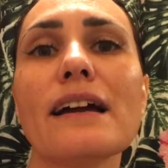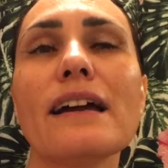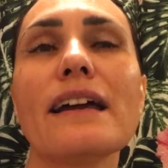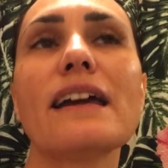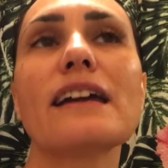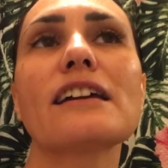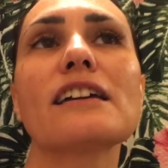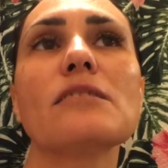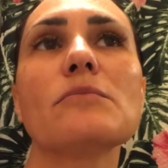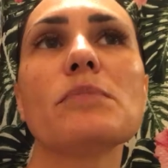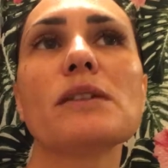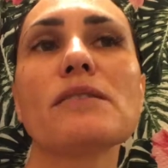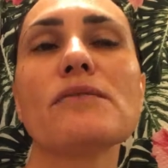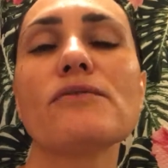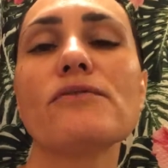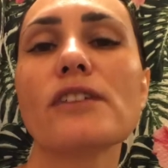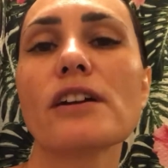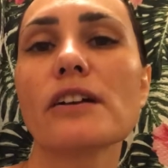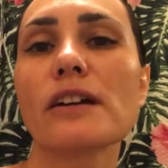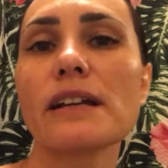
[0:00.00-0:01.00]
it can be
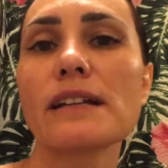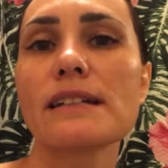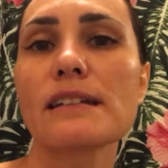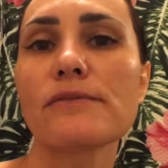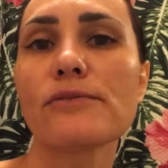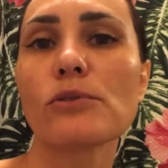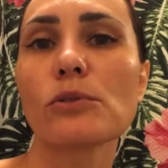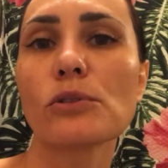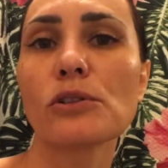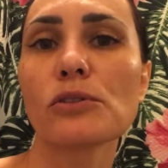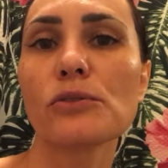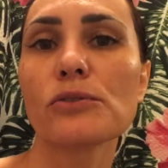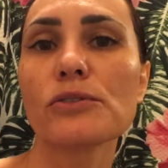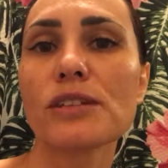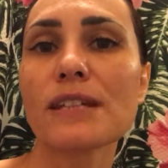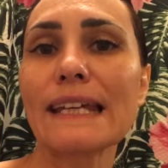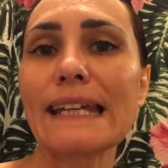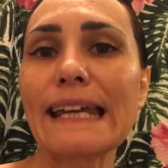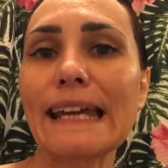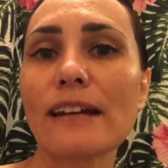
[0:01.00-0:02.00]
very difficult
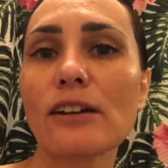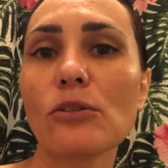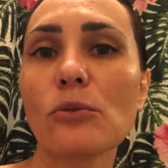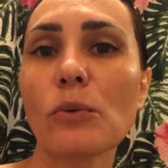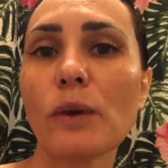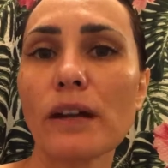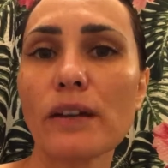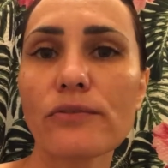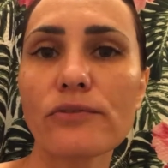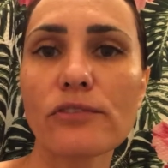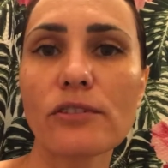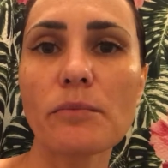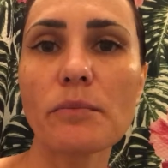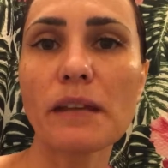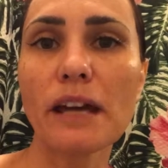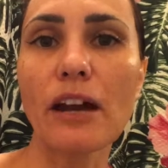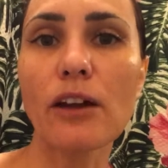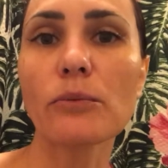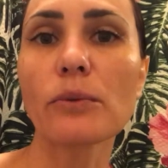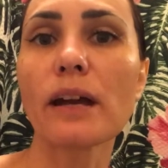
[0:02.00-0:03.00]
to get away from
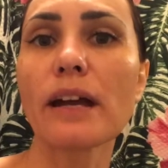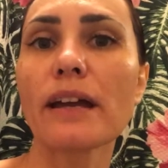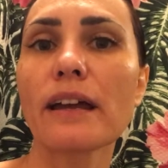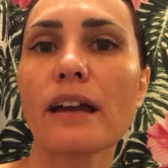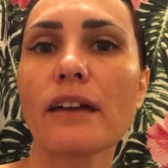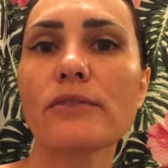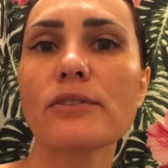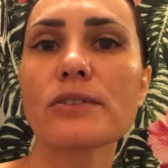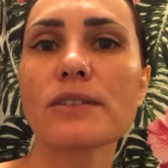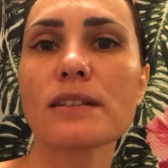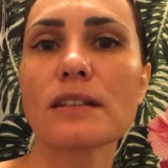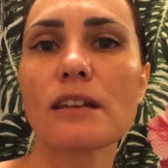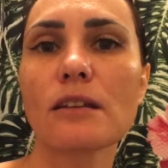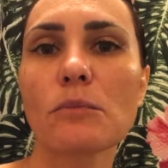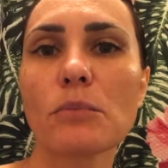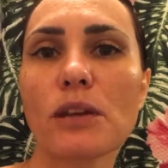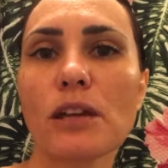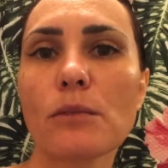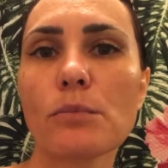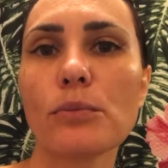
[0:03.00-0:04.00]
that, right? Have you seen
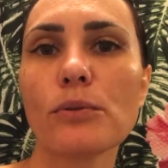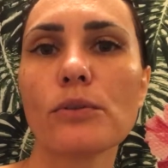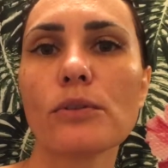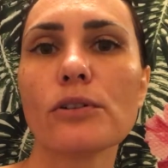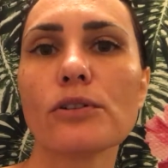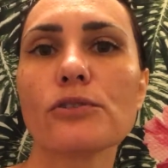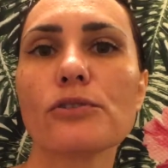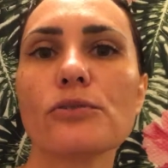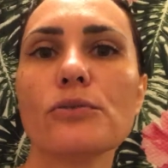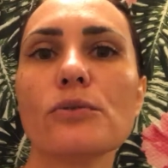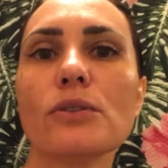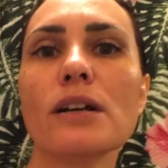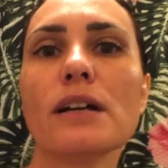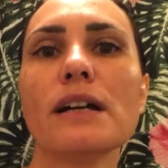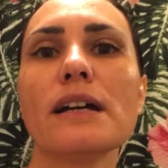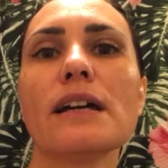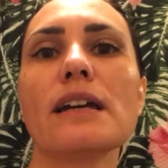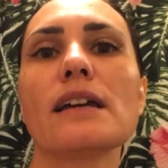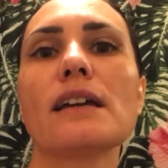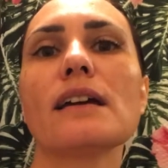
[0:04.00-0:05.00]
people who
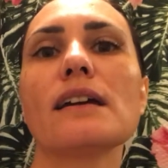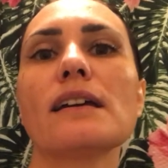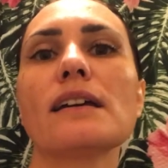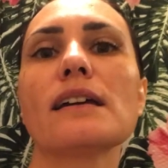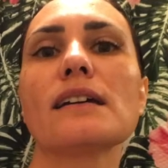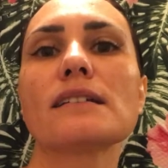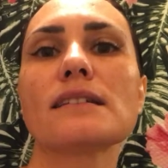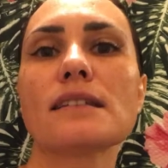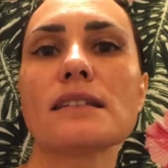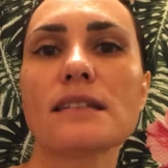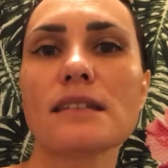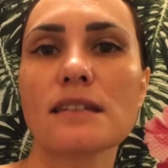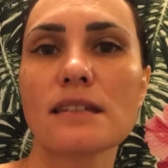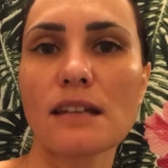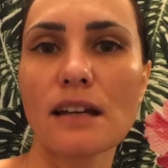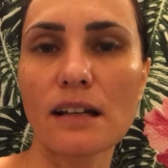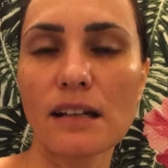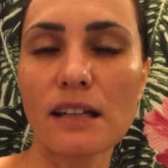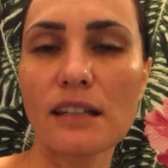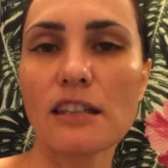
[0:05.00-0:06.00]
get
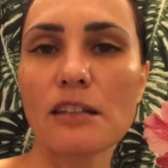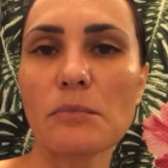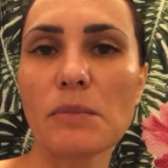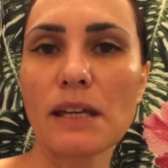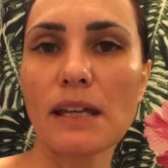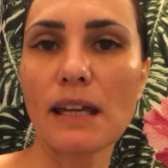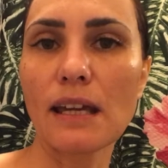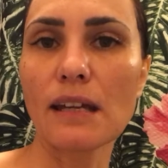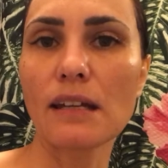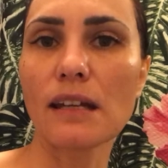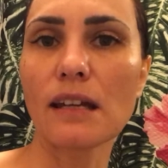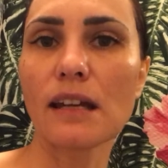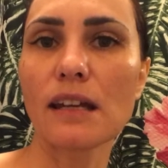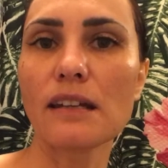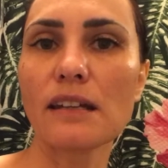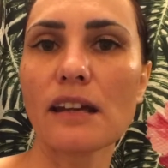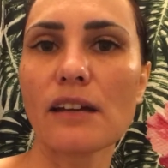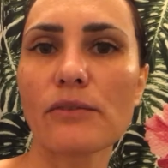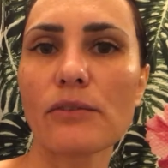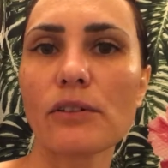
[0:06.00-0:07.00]
stuck in the beginning
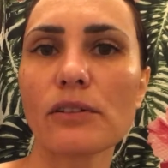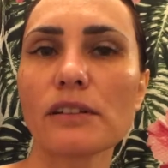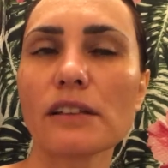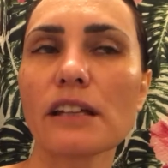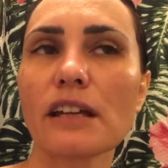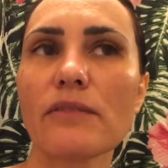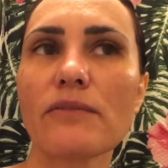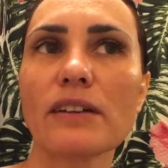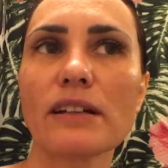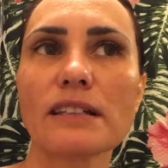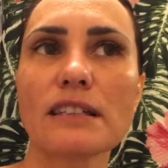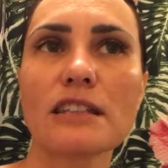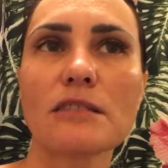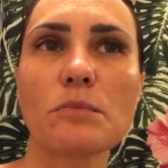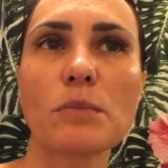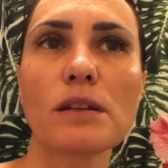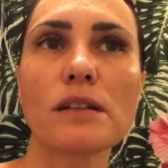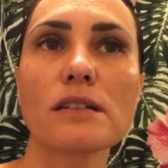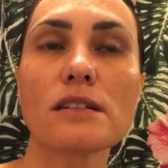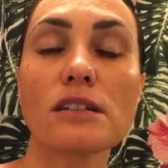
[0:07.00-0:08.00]
and never leave? They
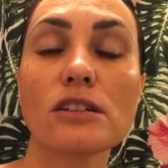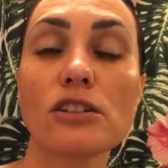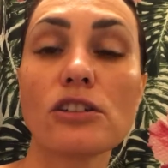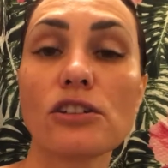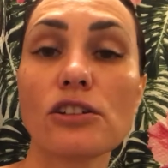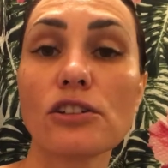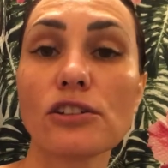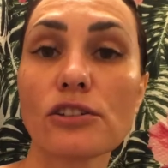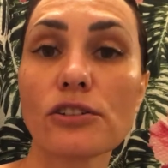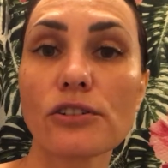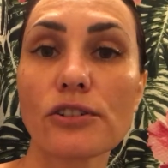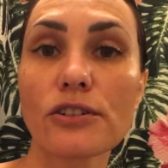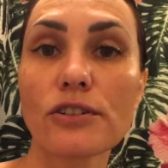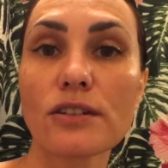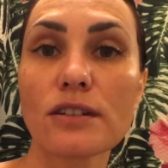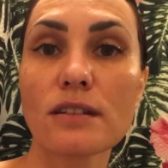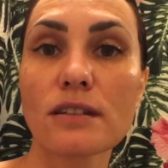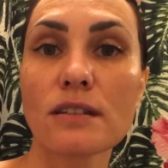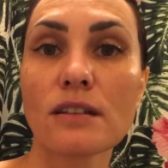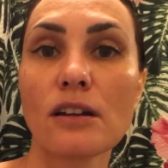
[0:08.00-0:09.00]
spend
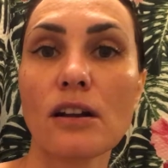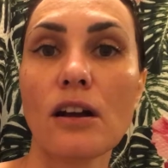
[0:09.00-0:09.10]
years